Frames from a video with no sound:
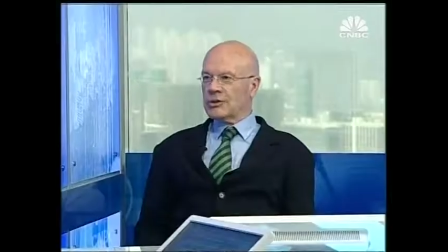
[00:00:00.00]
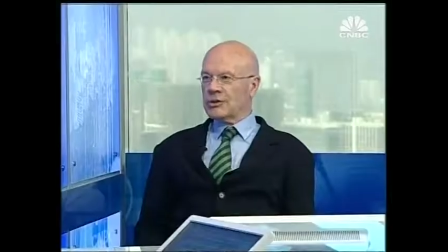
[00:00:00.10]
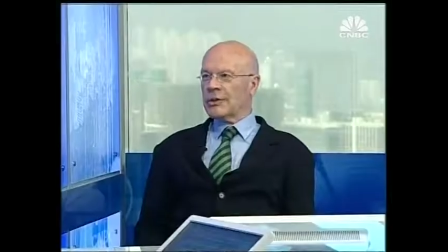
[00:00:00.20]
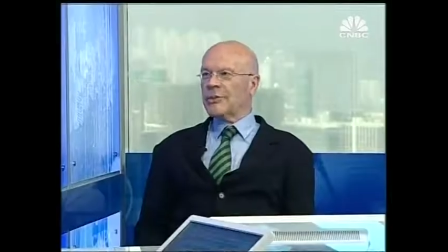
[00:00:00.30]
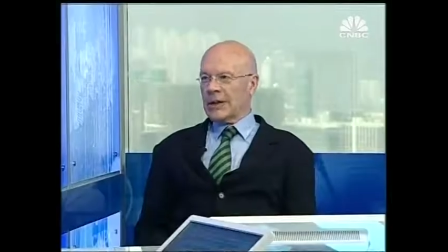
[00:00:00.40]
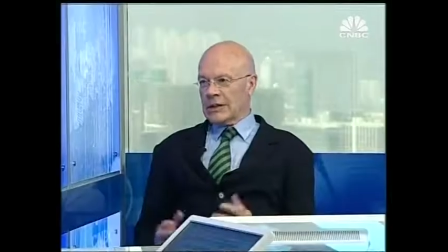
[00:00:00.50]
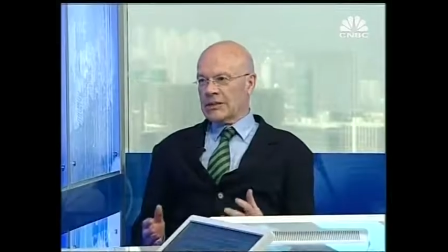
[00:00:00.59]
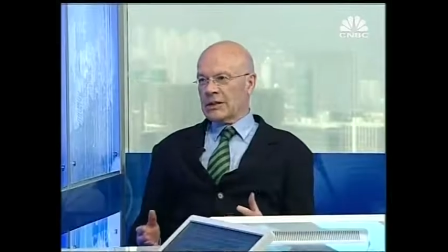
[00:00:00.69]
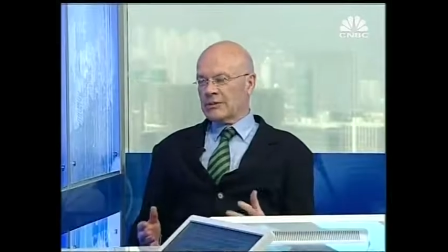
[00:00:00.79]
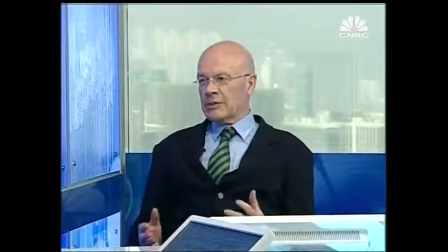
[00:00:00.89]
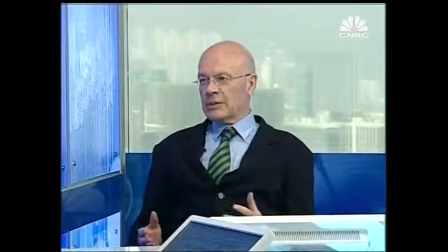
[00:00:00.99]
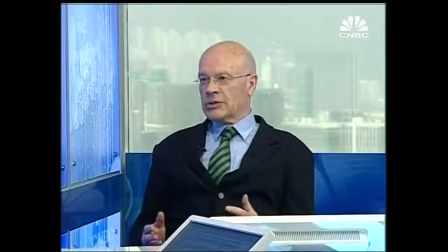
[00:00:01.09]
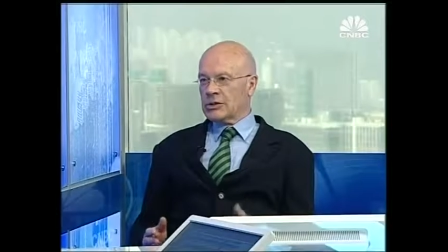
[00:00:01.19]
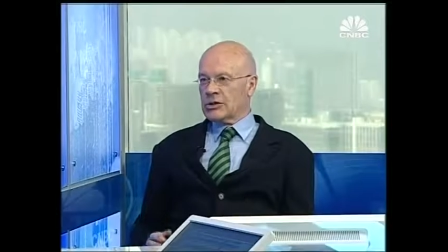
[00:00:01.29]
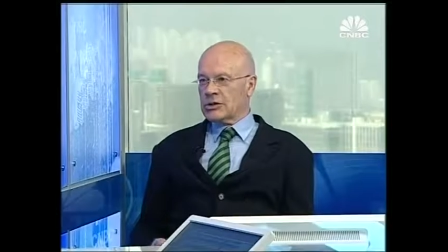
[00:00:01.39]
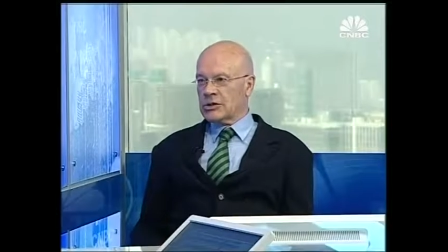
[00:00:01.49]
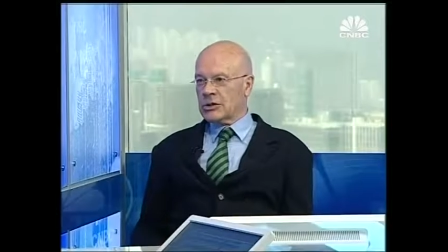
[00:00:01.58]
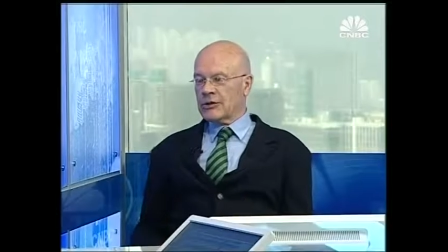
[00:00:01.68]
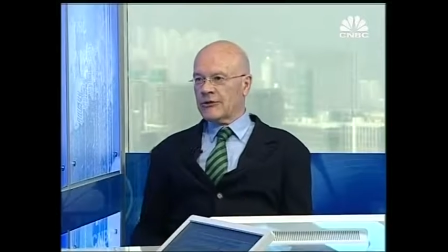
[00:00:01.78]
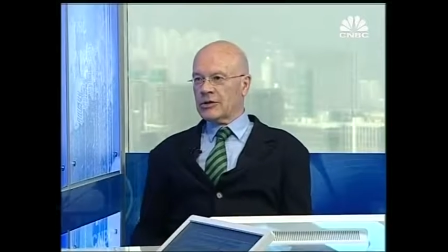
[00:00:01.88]
from the basic propositions
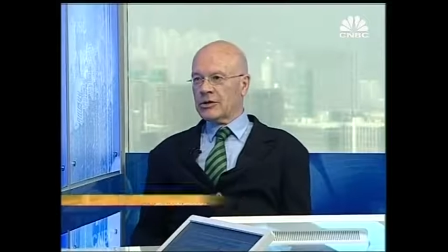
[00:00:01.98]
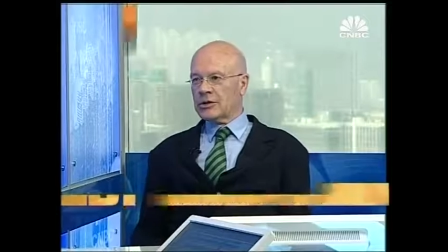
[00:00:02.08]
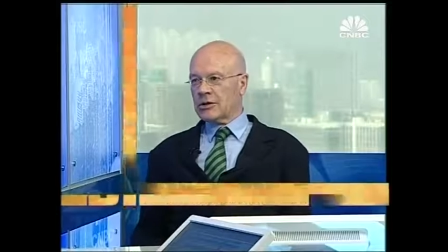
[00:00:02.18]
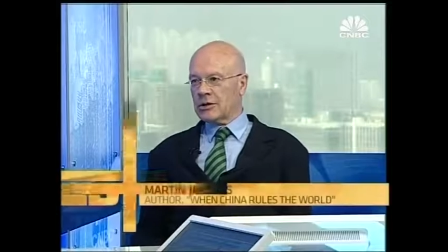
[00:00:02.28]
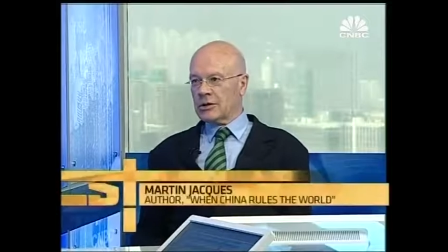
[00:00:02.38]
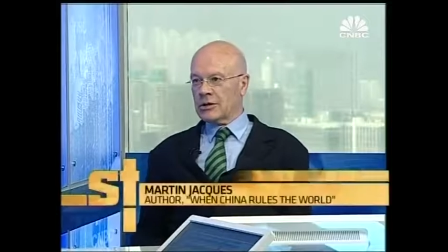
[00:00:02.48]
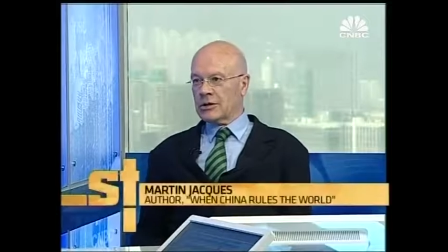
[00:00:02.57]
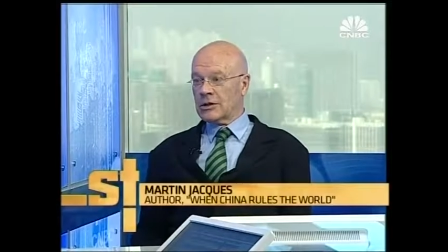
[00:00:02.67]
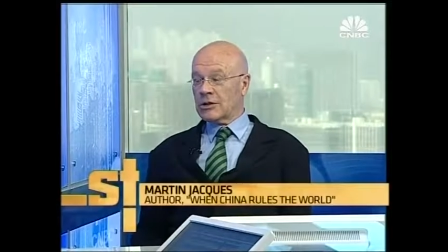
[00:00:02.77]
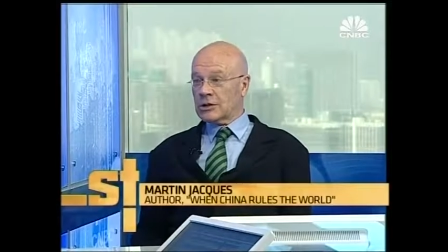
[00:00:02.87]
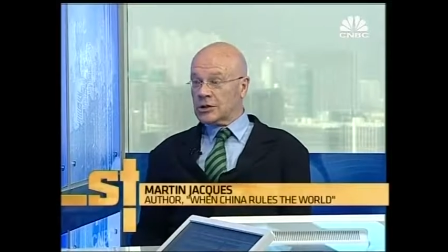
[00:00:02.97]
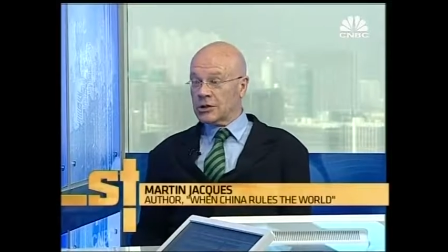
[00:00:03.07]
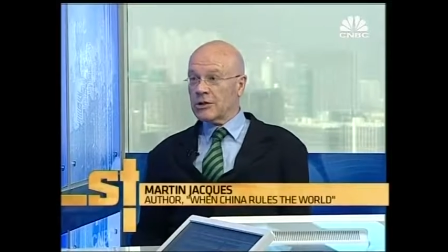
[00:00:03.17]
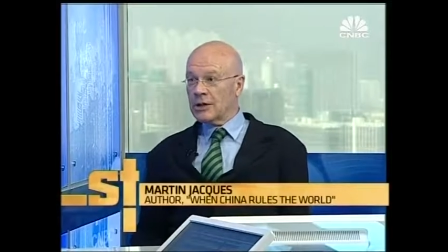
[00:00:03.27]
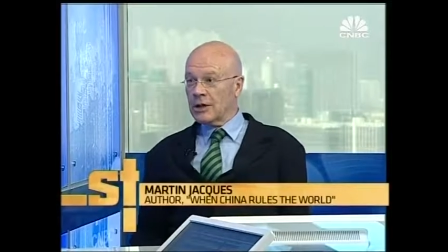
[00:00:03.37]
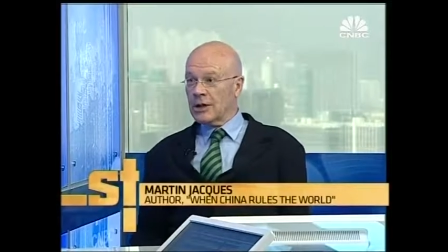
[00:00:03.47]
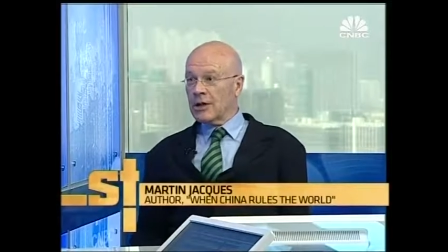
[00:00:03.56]
in the first uh, edition?